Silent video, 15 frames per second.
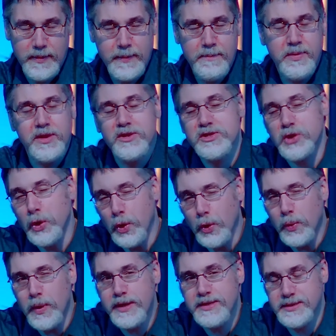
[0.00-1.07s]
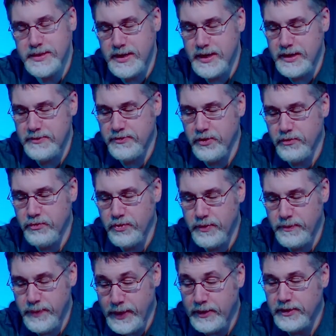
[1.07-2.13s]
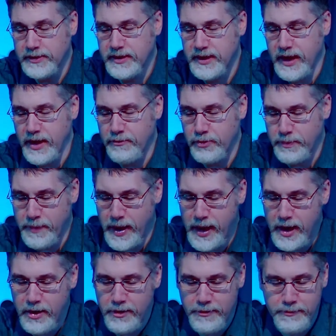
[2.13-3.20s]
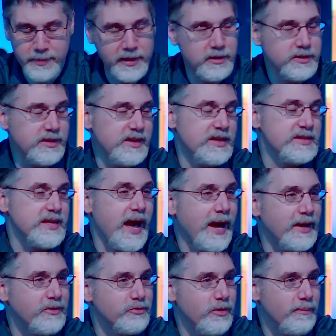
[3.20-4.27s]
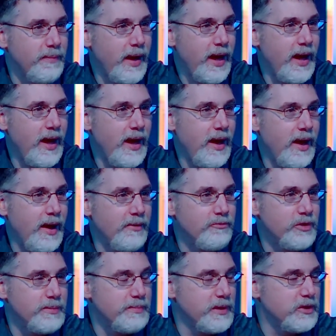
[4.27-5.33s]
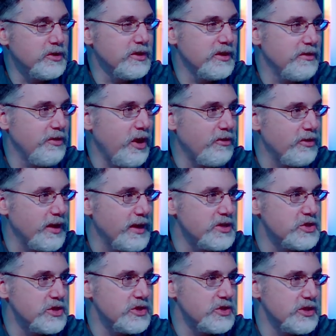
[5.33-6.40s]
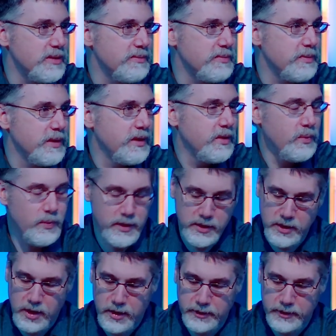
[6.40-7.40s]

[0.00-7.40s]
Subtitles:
but there's always need for rebuilding and repair of buildings and repair and rebuilding of our relationship with God.